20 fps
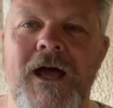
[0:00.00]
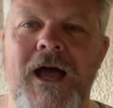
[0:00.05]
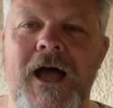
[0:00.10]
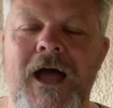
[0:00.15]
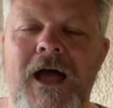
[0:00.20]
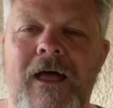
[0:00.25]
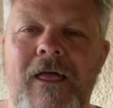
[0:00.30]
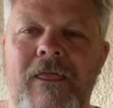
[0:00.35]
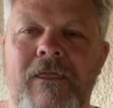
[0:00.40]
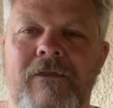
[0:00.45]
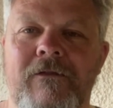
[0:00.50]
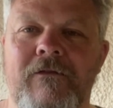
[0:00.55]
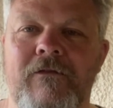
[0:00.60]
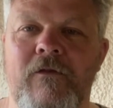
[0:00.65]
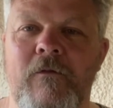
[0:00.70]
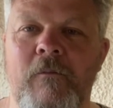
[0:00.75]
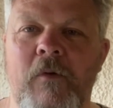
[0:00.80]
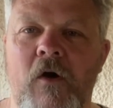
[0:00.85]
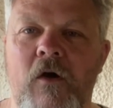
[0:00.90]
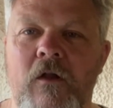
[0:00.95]
and
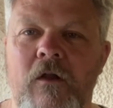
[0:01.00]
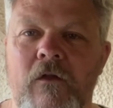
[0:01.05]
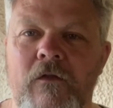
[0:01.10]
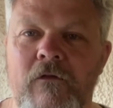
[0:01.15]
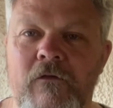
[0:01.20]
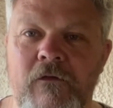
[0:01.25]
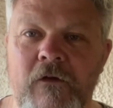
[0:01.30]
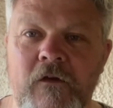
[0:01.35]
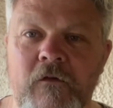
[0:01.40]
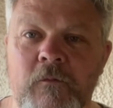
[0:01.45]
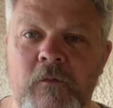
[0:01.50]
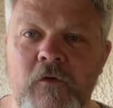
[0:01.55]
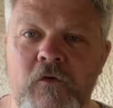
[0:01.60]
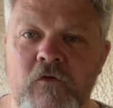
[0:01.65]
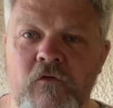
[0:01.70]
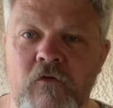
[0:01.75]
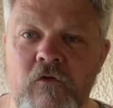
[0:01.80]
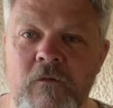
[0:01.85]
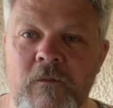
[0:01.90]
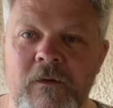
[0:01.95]
the poll on the Facebook
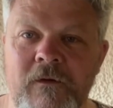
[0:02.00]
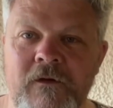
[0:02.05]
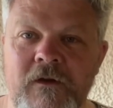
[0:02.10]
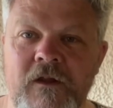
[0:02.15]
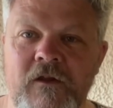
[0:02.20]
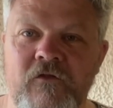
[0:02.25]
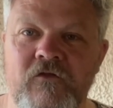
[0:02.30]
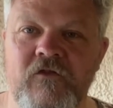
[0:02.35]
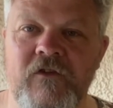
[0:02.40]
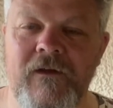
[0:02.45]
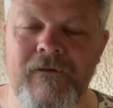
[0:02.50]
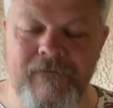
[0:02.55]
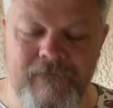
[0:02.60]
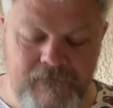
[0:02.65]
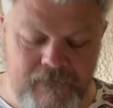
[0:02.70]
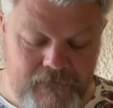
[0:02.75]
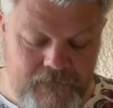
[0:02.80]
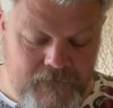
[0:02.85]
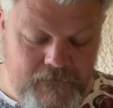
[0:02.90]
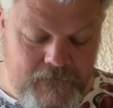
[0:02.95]
group, Neil Shed,
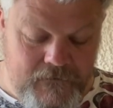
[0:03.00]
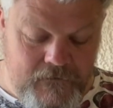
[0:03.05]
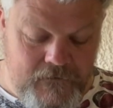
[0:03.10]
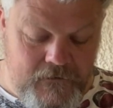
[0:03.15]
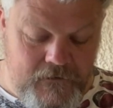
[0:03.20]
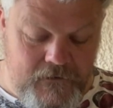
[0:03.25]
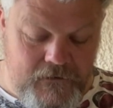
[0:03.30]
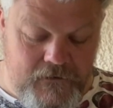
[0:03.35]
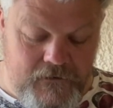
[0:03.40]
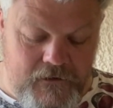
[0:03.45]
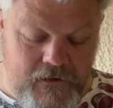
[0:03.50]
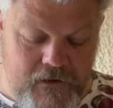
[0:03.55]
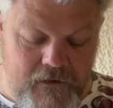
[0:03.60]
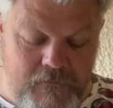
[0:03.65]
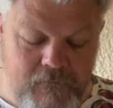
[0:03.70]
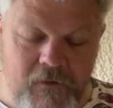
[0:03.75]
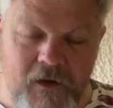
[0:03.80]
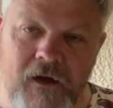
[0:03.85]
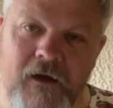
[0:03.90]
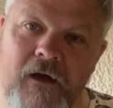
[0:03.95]

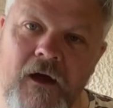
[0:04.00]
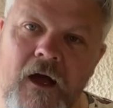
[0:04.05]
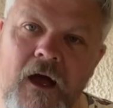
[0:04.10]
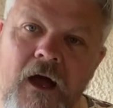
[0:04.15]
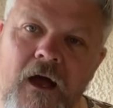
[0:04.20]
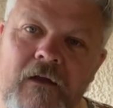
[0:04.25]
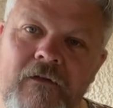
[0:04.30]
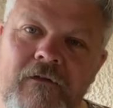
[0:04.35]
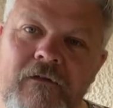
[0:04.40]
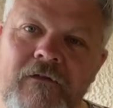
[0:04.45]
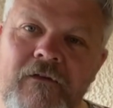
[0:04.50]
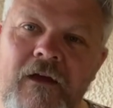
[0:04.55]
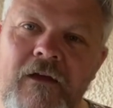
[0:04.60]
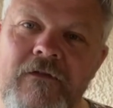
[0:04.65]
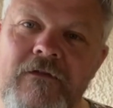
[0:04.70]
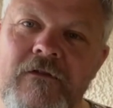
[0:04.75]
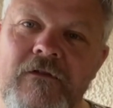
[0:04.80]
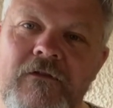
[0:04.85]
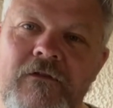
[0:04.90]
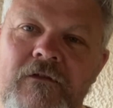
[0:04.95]
came back at
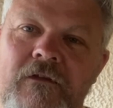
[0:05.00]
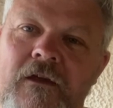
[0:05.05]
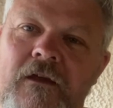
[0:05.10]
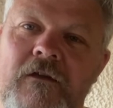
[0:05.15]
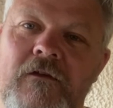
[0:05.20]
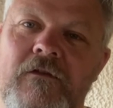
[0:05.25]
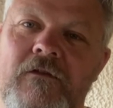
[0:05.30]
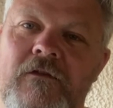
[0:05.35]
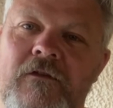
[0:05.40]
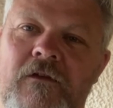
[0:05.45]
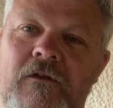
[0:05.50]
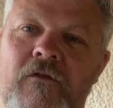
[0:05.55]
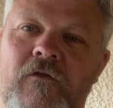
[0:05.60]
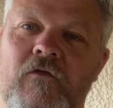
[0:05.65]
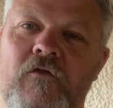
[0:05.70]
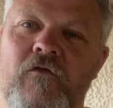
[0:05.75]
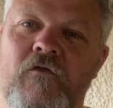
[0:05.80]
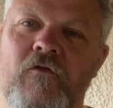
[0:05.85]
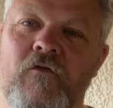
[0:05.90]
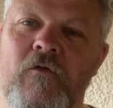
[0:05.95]
10 to 6
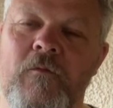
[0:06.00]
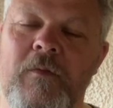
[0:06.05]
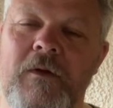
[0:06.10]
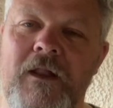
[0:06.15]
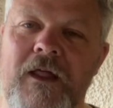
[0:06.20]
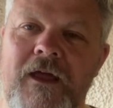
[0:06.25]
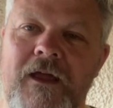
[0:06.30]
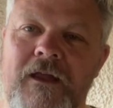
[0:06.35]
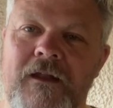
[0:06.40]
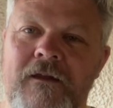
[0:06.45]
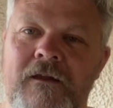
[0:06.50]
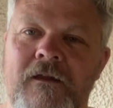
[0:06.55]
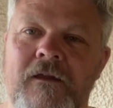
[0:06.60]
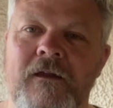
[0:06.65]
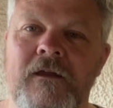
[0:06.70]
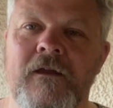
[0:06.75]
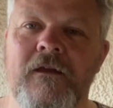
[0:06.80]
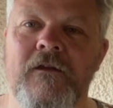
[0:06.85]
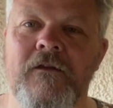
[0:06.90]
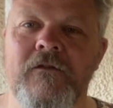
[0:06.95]
to do the plane.
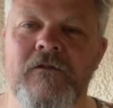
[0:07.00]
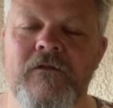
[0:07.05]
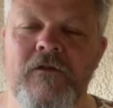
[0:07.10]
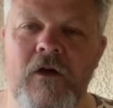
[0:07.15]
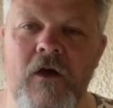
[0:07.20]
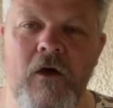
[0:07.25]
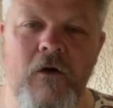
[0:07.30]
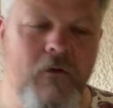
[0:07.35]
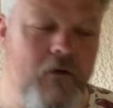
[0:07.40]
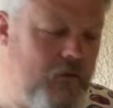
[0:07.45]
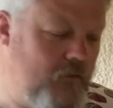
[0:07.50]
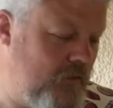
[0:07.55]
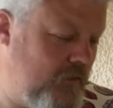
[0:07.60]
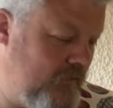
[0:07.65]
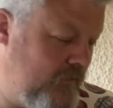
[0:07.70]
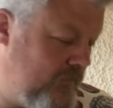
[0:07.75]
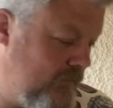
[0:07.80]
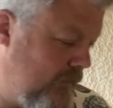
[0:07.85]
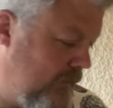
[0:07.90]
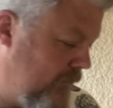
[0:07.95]
So I'm going
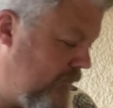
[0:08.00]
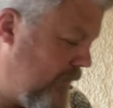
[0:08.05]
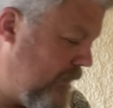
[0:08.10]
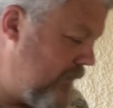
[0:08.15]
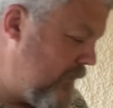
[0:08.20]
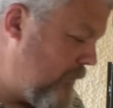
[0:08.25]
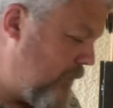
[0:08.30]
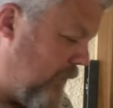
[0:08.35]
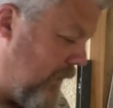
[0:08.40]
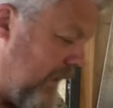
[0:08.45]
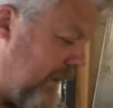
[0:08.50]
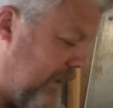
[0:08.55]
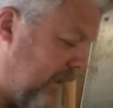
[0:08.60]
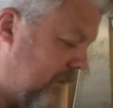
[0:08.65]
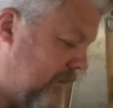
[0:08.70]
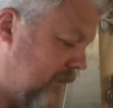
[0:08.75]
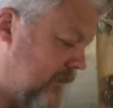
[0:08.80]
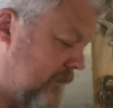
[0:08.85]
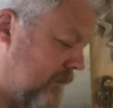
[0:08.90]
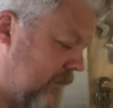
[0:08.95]
to take the
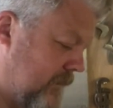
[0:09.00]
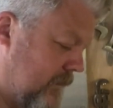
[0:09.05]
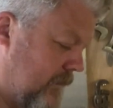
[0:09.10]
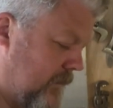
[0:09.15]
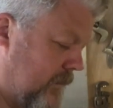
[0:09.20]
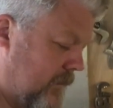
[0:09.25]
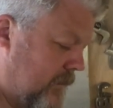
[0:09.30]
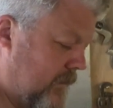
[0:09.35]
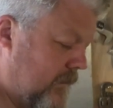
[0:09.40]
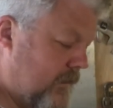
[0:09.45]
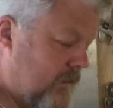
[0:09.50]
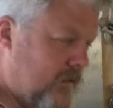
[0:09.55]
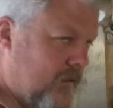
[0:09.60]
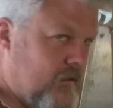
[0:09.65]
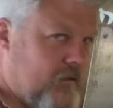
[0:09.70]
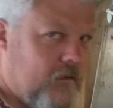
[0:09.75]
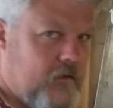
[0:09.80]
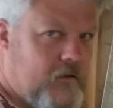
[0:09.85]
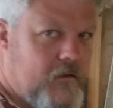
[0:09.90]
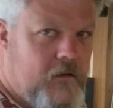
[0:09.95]
plane.
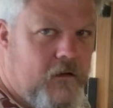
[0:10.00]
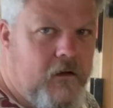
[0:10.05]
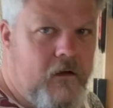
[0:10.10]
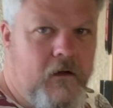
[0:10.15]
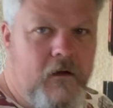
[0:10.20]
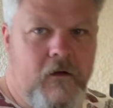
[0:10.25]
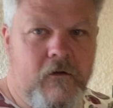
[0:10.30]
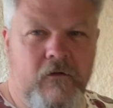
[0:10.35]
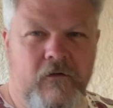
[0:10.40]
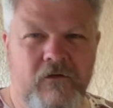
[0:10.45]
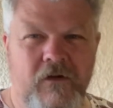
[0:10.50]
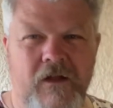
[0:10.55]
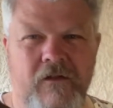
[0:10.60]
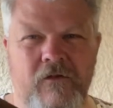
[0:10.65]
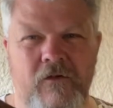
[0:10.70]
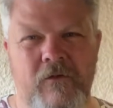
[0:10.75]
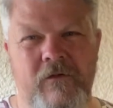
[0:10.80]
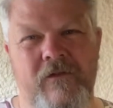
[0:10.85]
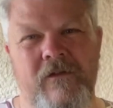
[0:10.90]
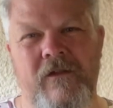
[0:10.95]
I'm going to try and
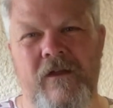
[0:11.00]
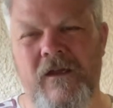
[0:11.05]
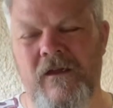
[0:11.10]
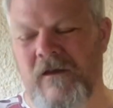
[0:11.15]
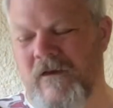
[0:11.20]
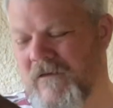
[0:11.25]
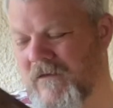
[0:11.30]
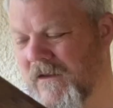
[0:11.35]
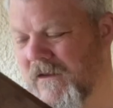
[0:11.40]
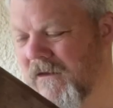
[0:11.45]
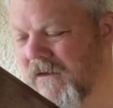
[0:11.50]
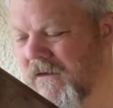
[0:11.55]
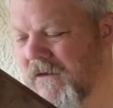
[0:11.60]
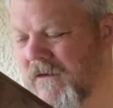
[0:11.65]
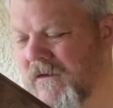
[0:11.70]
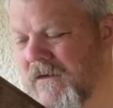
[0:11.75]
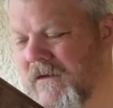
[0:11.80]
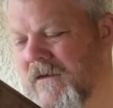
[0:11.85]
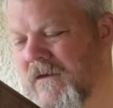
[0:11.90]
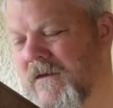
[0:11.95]
do it today. It's
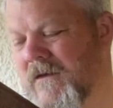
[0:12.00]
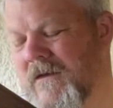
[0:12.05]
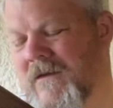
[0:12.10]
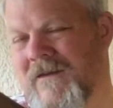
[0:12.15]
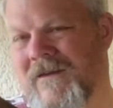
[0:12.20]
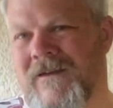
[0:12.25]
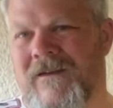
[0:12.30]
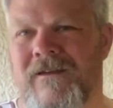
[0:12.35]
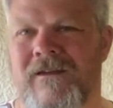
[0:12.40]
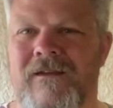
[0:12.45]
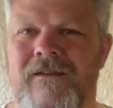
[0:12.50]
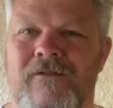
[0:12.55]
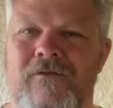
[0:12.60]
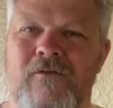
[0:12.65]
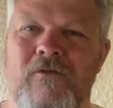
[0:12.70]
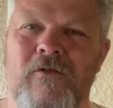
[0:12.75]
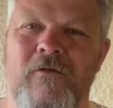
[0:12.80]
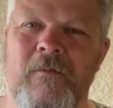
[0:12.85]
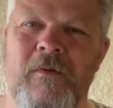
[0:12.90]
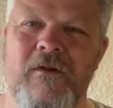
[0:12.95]

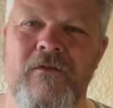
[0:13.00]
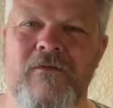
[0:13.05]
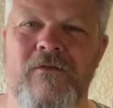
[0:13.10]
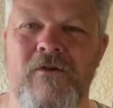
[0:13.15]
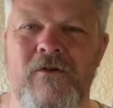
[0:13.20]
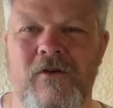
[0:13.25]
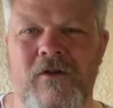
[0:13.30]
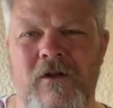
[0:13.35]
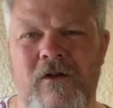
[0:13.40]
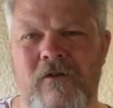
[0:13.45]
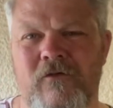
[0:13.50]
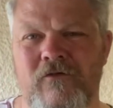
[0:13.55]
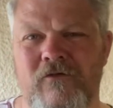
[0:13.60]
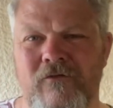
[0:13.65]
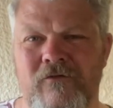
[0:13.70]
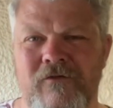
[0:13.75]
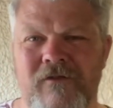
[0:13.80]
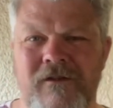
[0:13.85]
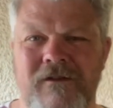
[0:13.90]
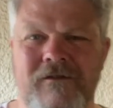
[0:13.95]
4:15 on a
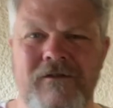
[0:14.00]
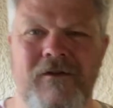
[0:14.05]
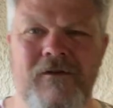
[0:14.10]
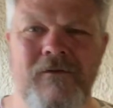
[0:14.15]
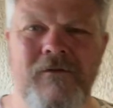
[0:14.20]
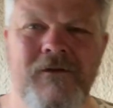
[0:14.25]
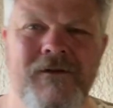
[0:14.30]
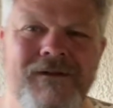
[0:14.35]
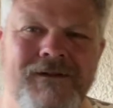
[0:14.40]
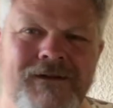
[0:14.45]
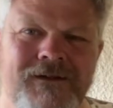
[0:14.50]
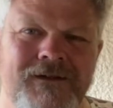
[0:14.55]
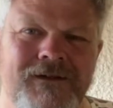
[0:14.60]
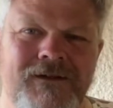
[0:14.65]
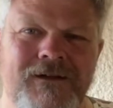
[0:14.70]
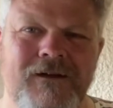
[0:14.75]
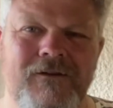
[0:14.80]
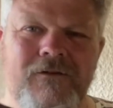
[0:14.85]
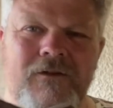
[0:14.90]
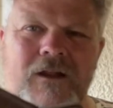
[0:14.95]
Sunday, so
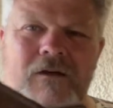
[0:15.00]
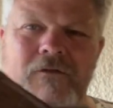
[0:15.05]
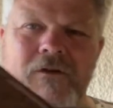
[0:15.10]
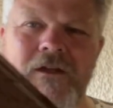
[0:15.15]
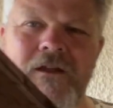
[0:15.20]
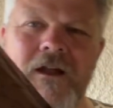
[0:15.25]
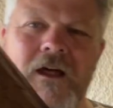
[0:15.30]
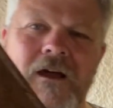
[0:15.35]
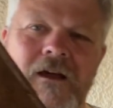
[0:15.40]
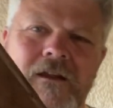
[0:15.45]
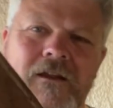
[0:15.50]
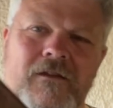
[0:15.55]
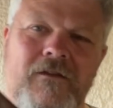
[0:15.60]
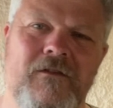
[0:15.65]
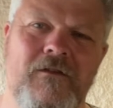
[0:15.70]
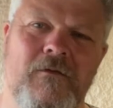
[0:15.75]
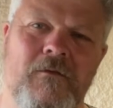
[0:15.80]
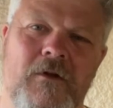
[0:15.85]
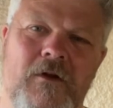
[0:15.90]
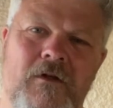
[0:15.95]
I'm going to have a crack at it and
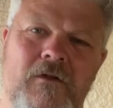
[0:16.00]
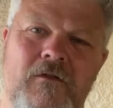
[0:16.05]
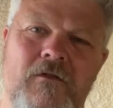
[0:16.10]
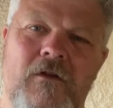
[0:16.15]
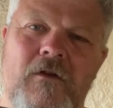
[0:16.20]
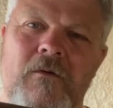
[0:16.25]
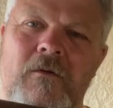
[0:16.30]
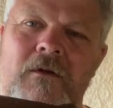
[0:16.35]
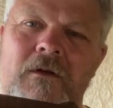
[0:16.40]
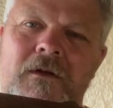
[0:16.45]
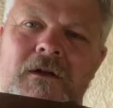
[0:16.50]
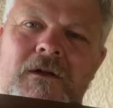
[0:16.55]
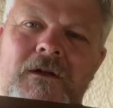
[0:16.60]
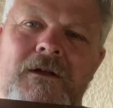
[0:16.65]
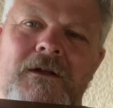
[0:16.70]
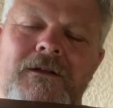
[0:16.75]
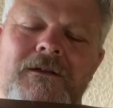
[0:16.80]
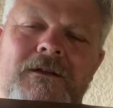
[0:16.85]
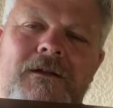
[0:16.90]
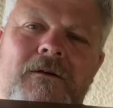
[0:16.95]
see what I can do.
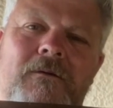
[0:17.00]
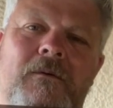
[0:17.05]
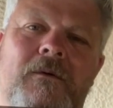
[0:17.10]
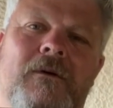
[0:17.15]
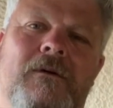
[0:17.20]
Now,